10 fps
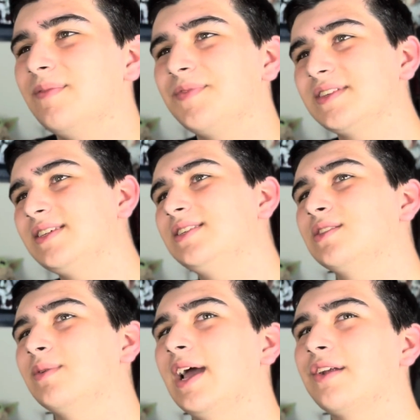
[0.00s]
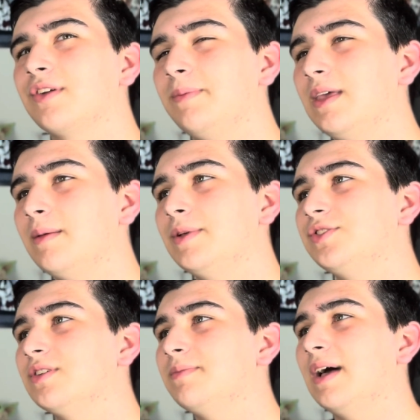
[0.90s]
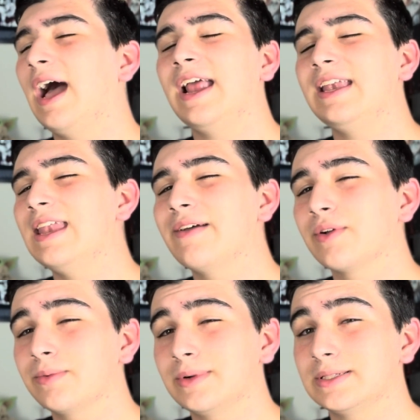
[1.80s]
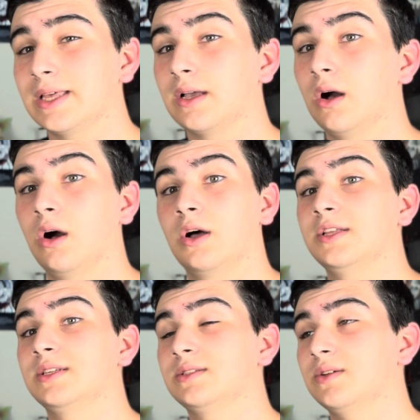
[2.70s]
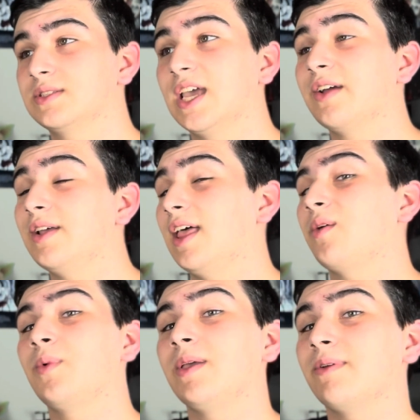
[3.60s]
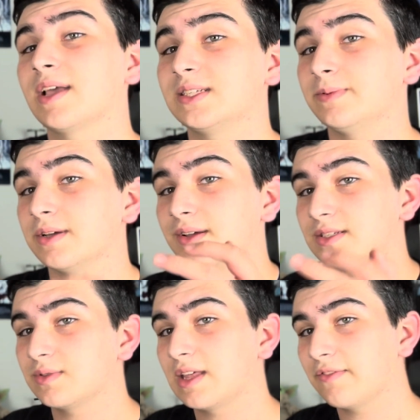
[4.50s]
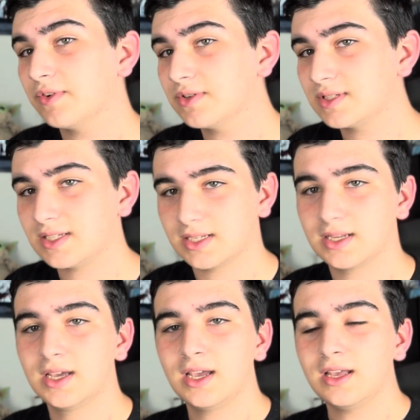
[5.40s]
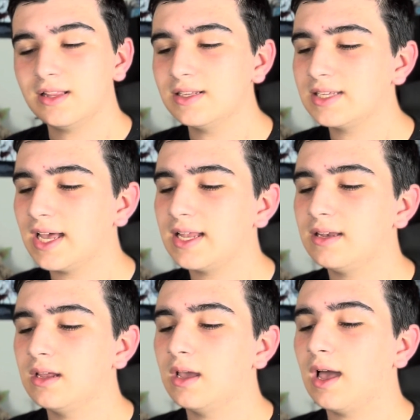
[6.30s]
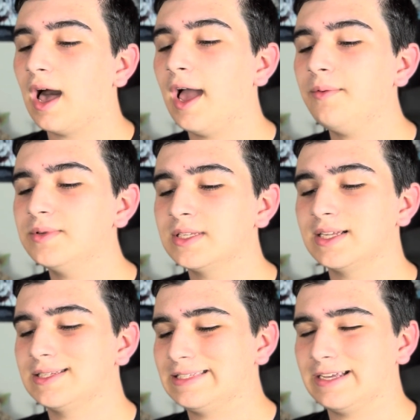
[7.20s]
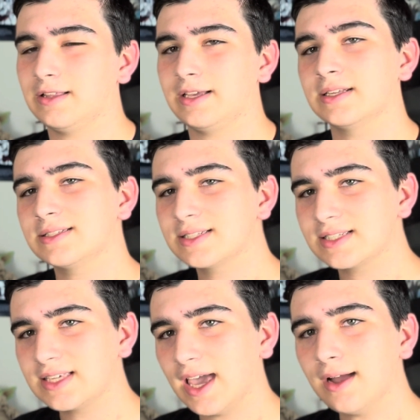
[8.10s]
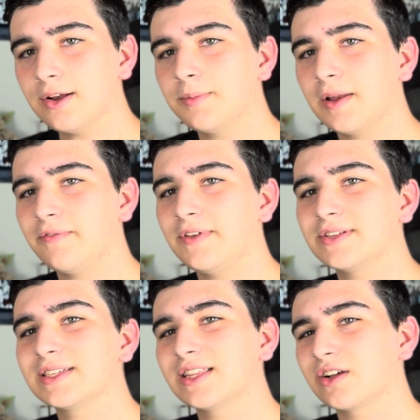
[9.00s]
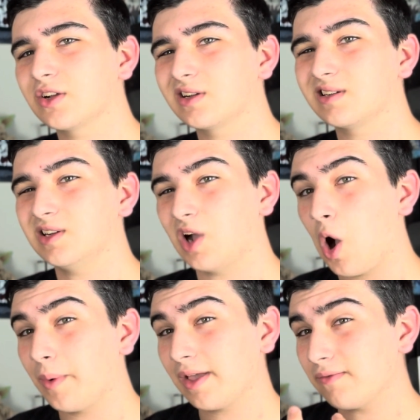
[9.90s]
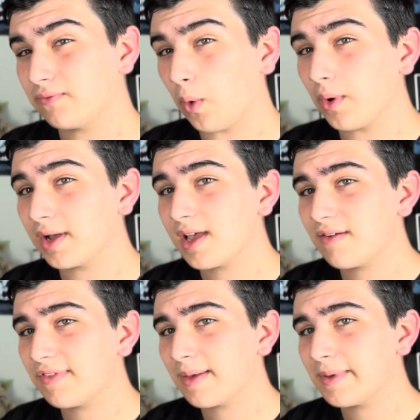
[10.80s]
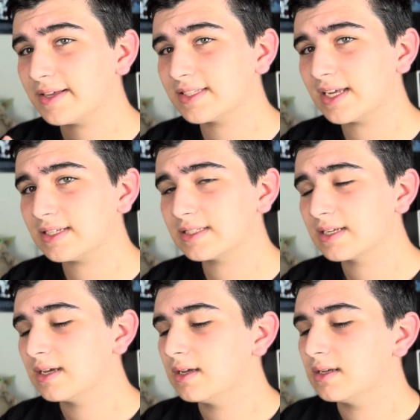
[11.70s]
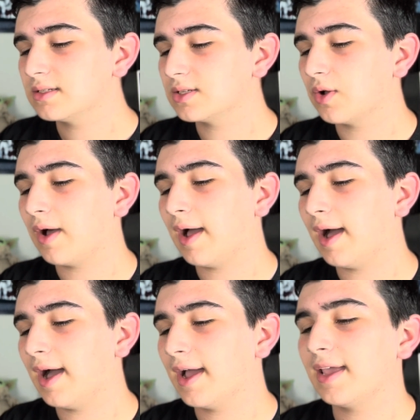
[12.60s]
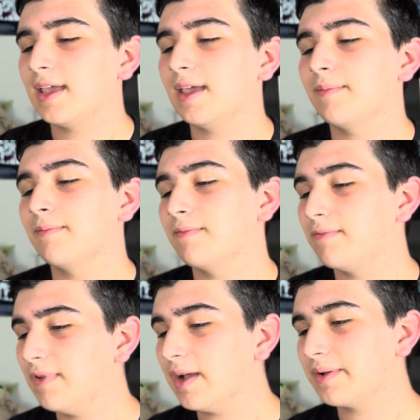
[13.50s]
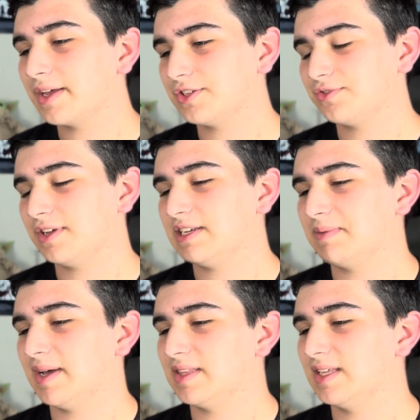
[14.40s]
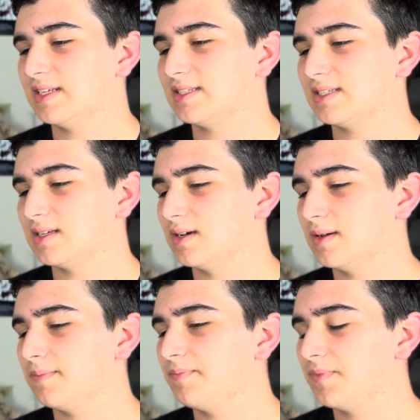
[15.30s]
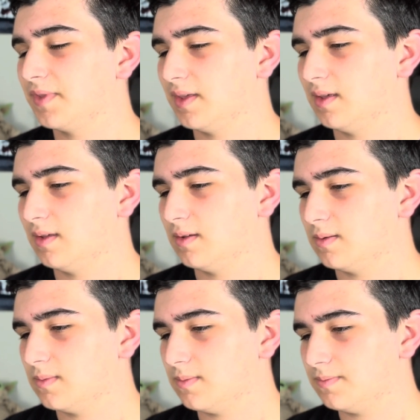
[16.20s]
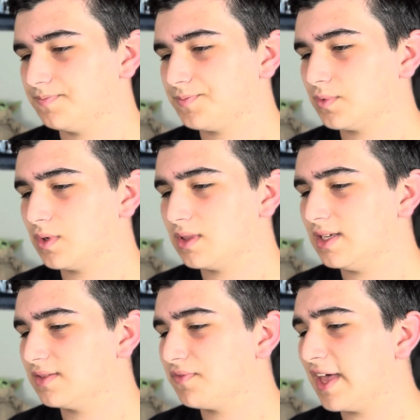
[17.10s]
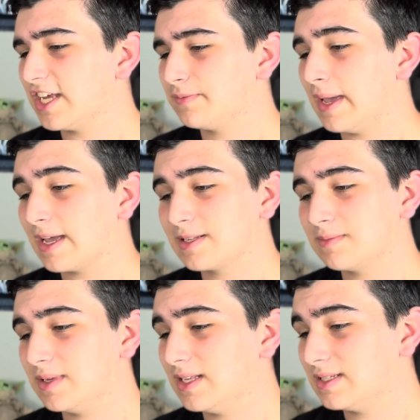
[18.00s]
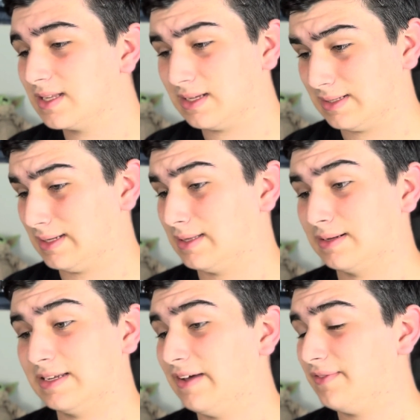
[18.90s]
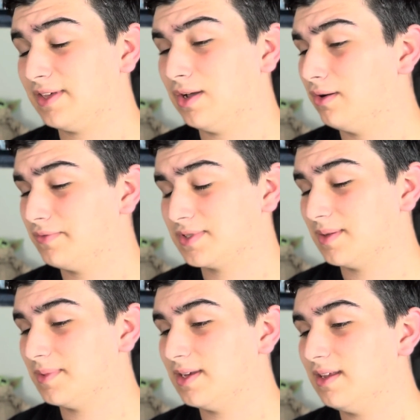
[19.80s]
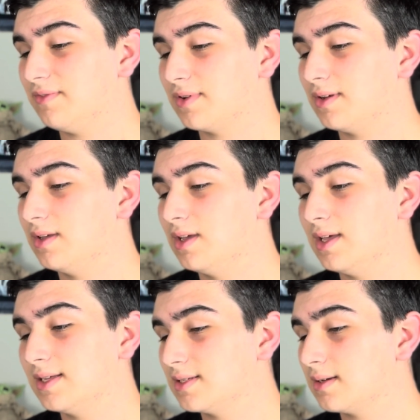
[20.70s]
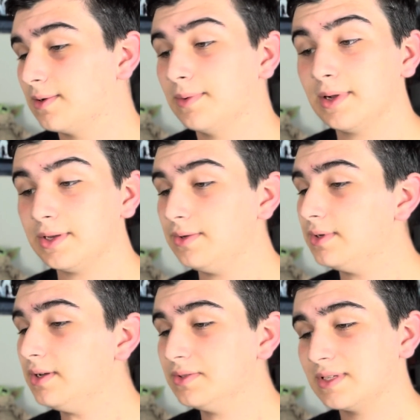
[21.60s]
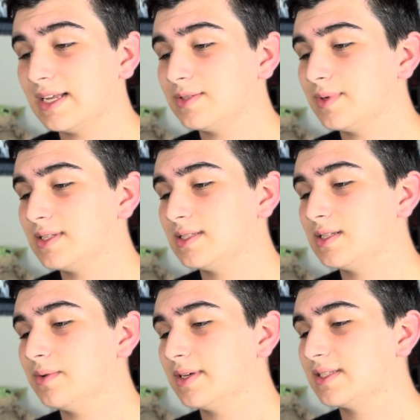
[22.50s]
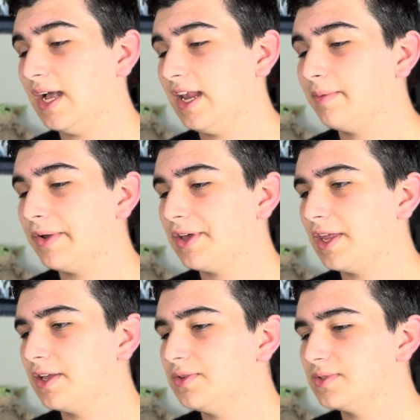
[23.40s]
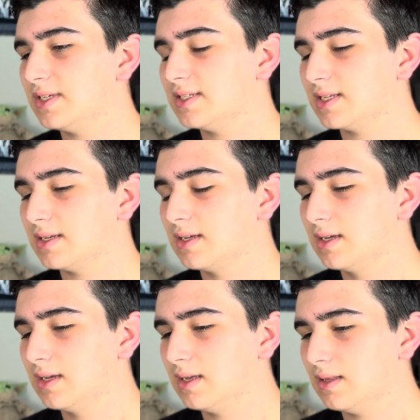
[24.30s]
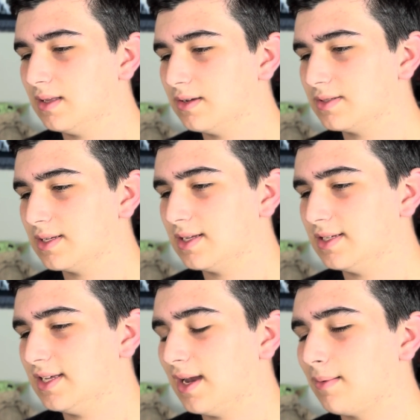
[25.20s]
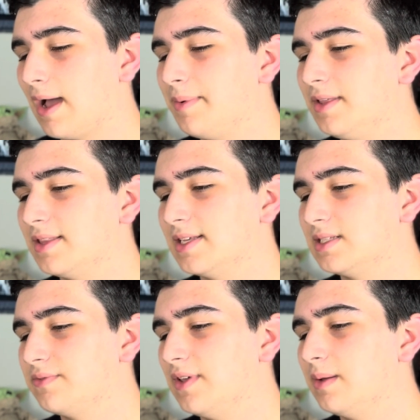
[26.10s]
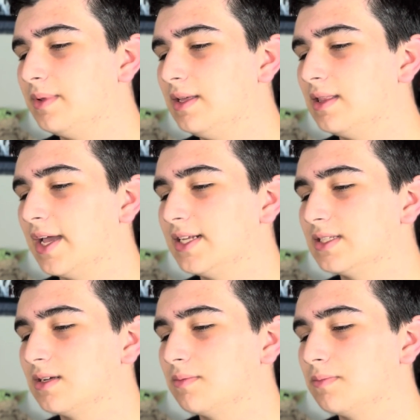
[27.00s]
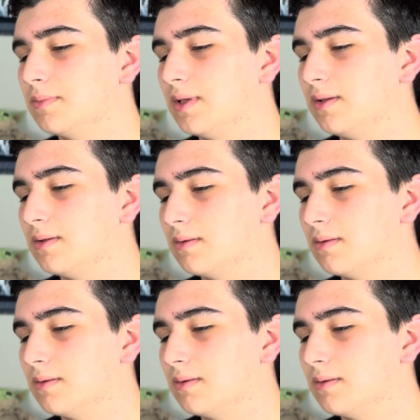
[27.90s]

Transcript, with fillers: season three had creepy imagery, but I never was like, oh, this is so scary, like we experienced with that first season. This had, I wasn't necessarily scared, but it feels like they're going for it, if that makes sense. So I am very intrigued about this. Um, what these flashbacks means, it looks like they're definitely going for something different. Is it going to work? Who knows? That's what's so exciting about getting a new season. There's a dead rabbit, this family, lights start blink,